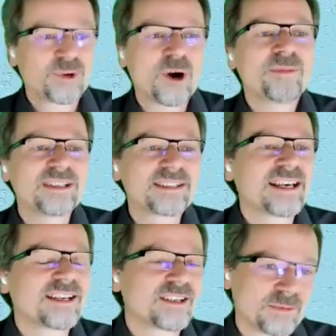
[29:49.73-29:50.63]
companies
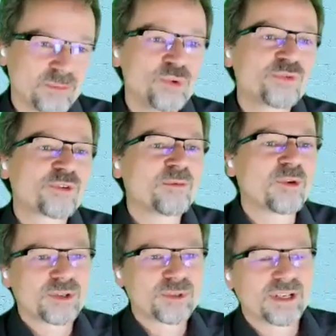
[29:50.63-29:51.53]
can move from
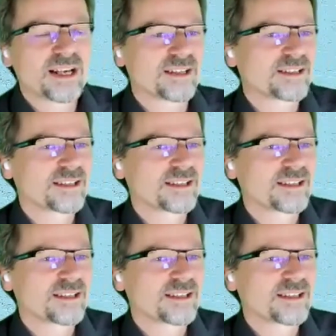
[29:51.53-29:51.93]
one to another.